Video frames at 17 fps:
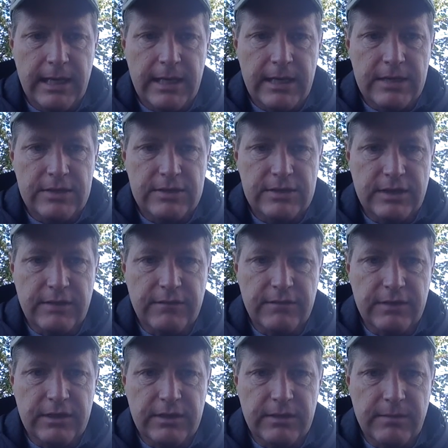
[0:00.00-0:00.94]
see if you
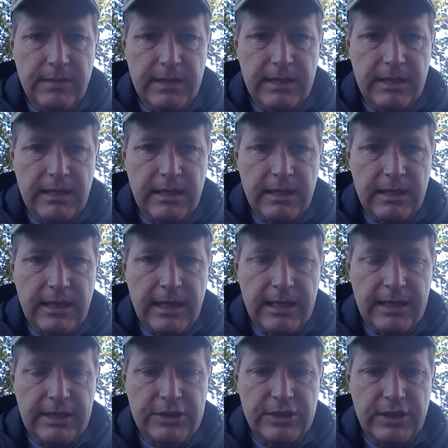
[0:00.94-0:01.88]
need to make
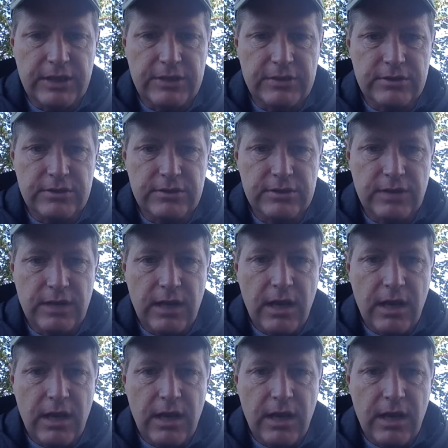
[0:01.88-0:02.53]
any changes.